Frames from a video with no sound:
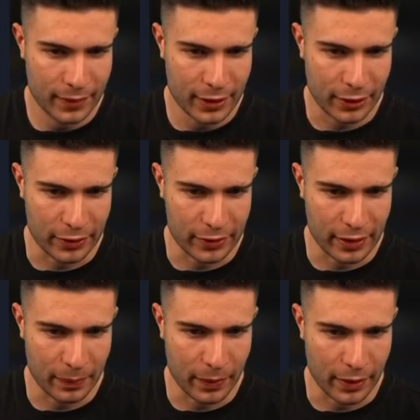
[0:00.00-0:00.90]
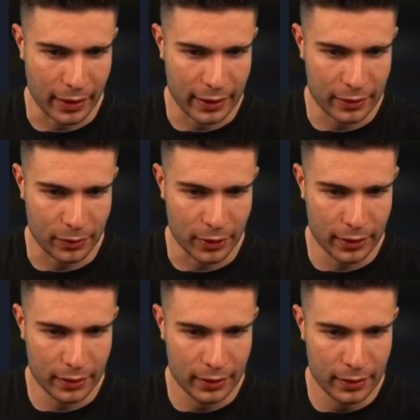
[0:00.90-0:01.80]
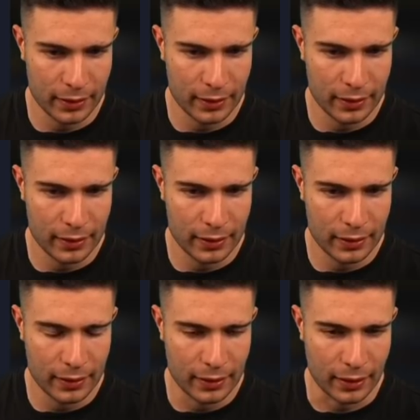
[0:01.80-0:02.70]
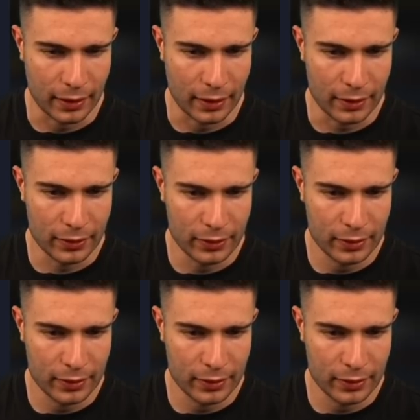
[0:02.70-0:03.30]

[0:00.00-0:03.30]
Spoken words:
Gonna skip the next one. Now.